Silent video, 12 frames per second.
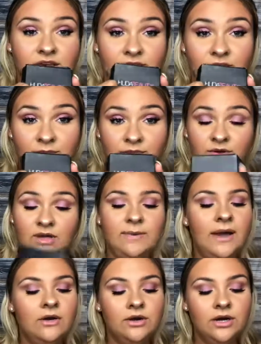Huda Beauty
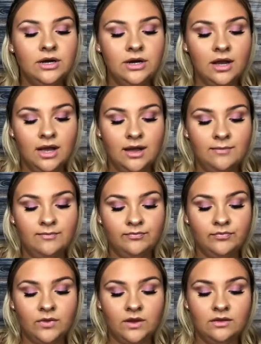powder,
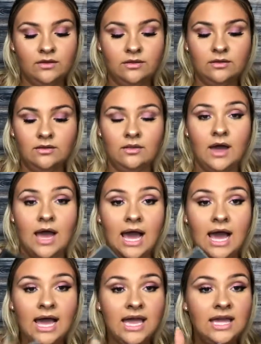
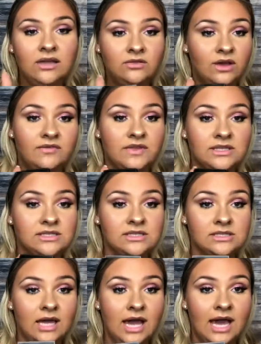I love this.
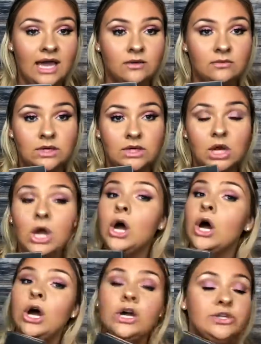I would
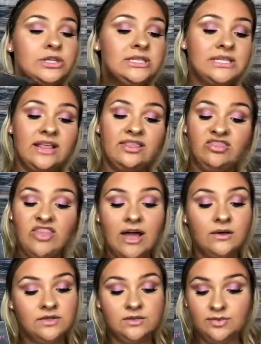
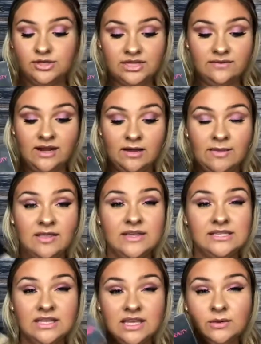110,000% recommend
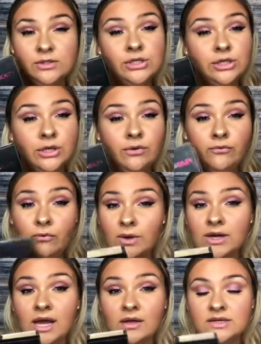this. I think it was
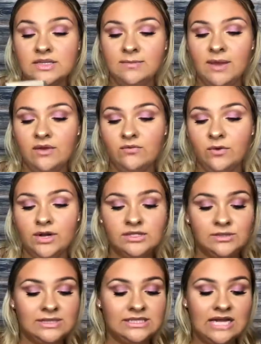$34 I paid for it,
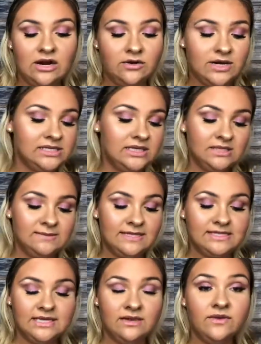so that's not crazy
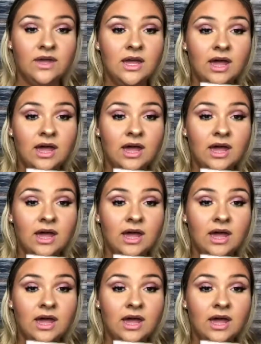expensive.